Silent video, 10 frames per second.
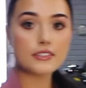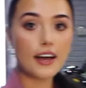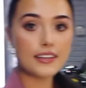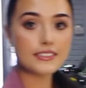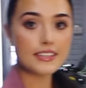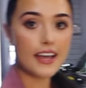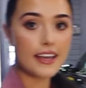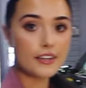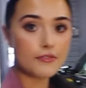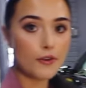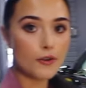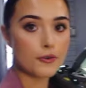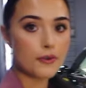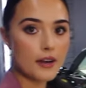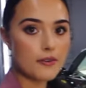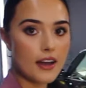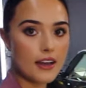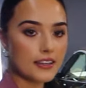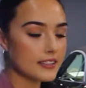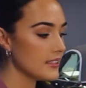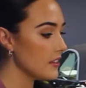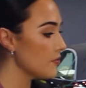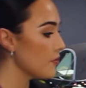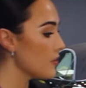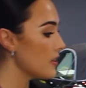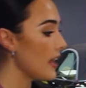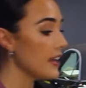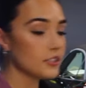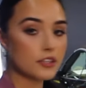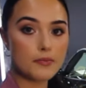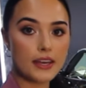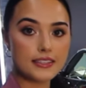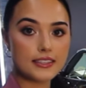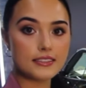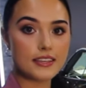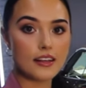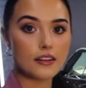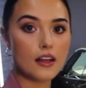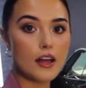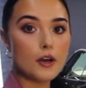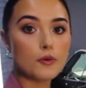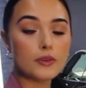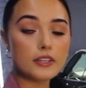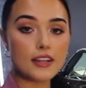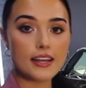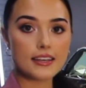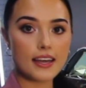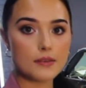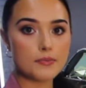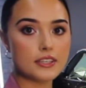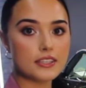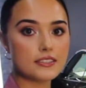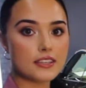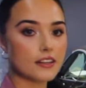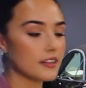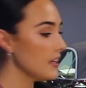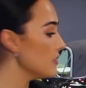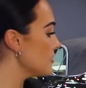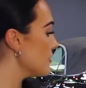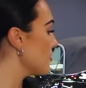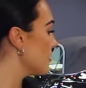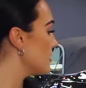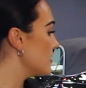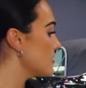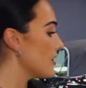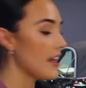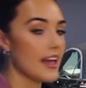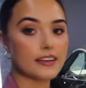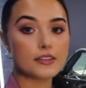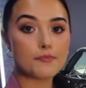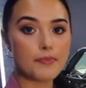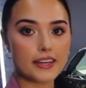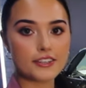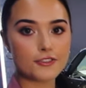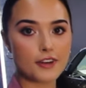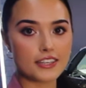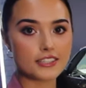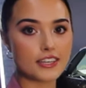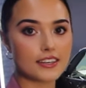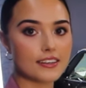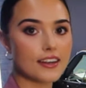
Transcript: nineteen eighty-four Carrera. It's in for an engine bay detail, wheel and caliper detail, interior detail and paint correction.